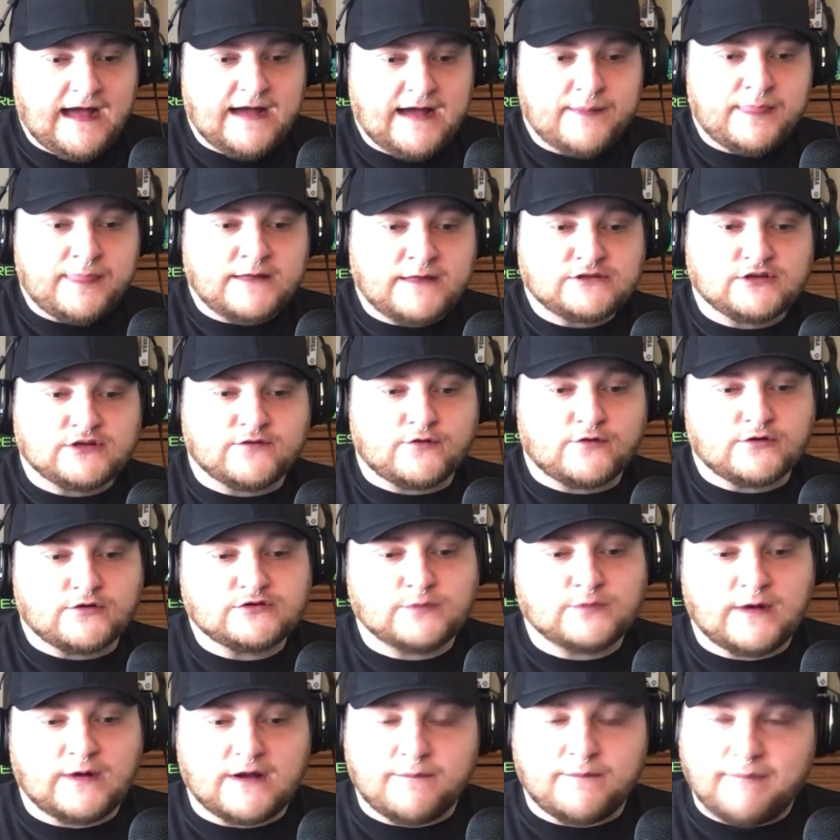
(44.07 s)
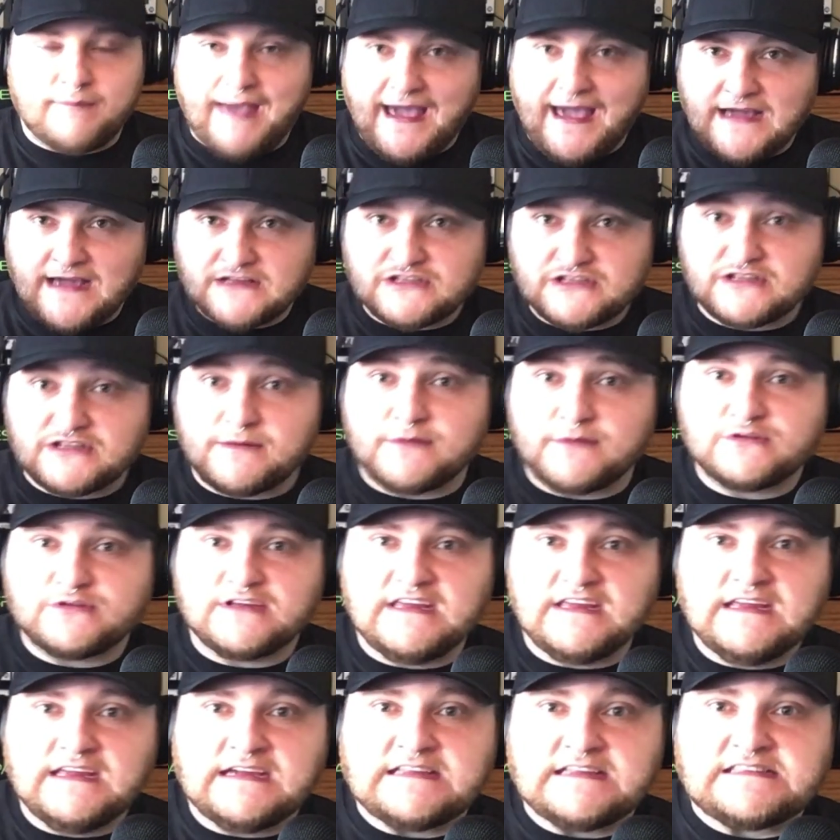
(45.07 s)
So of course, welcome back to the most
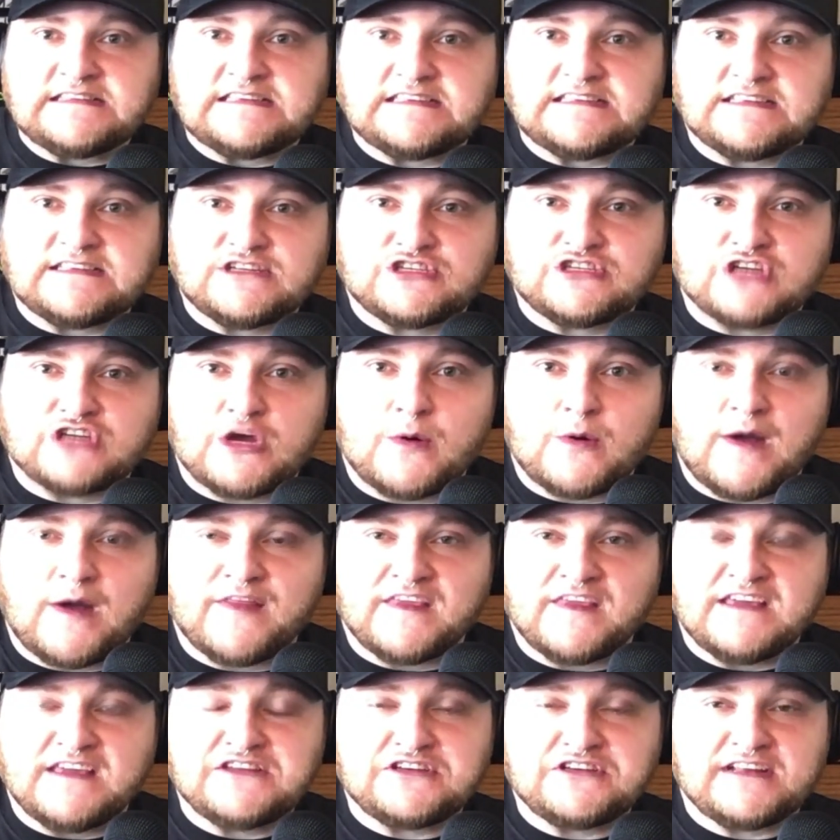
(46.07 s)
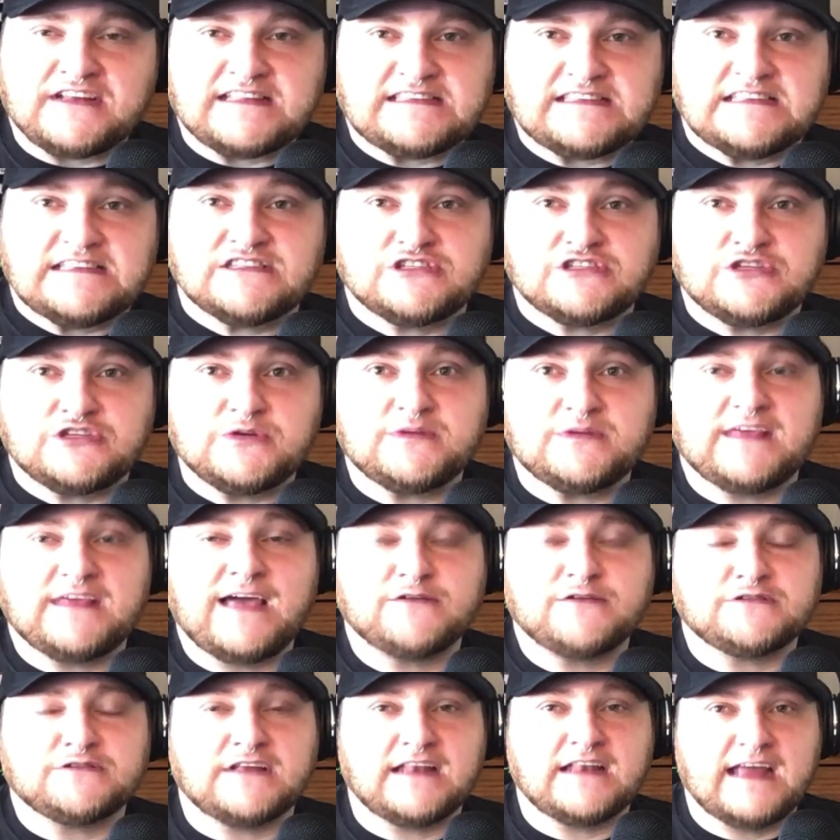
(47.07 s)
inconsistent show on the internet since
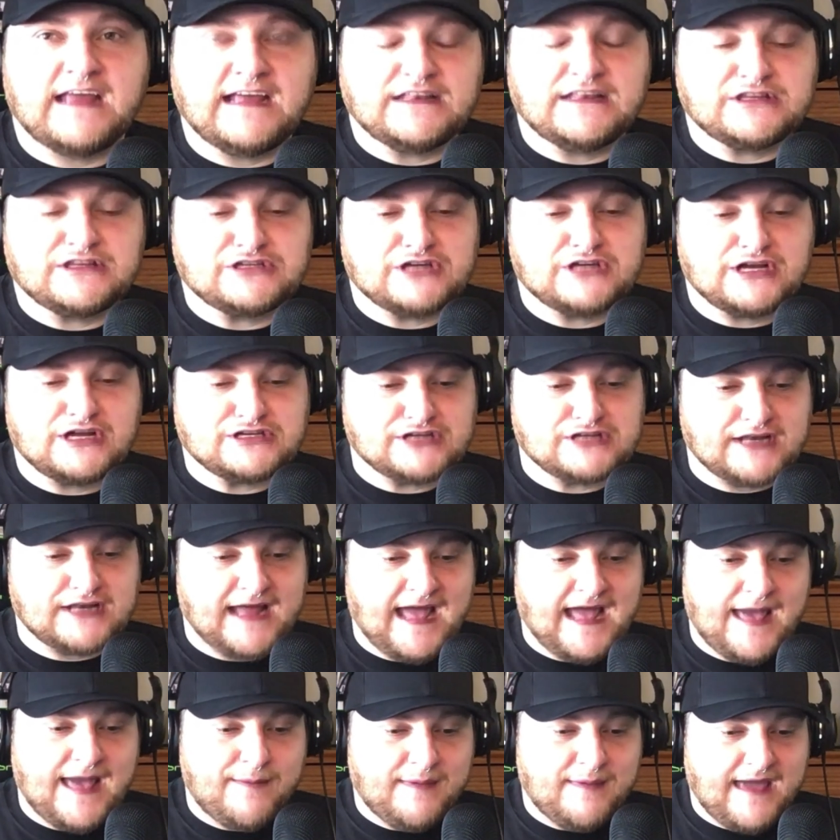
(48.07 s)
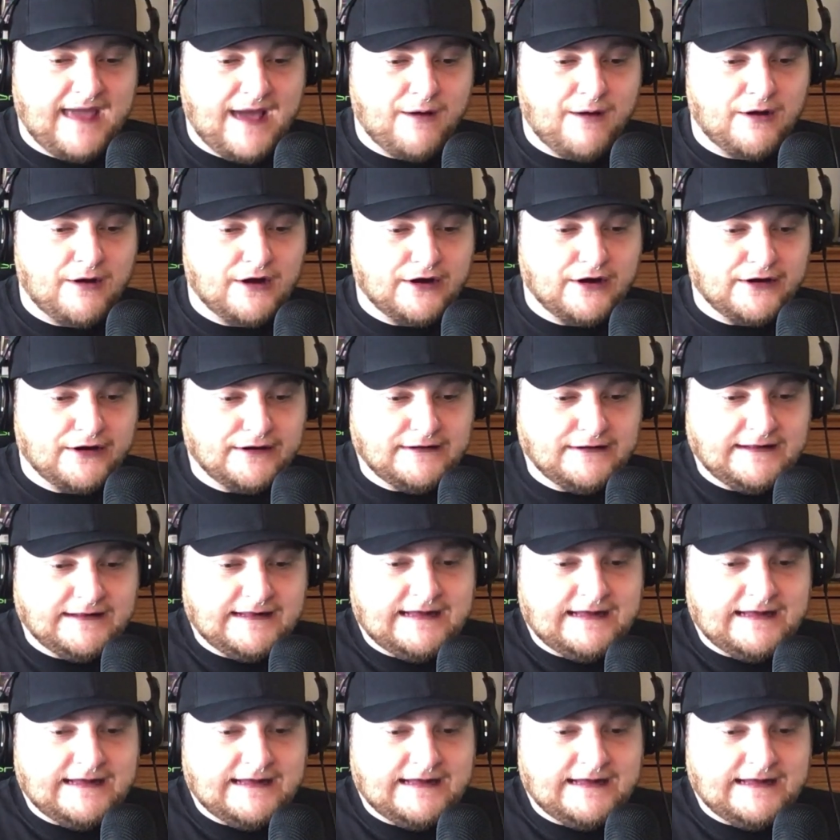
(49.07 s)
2008, the Jon Jon Happy Hour.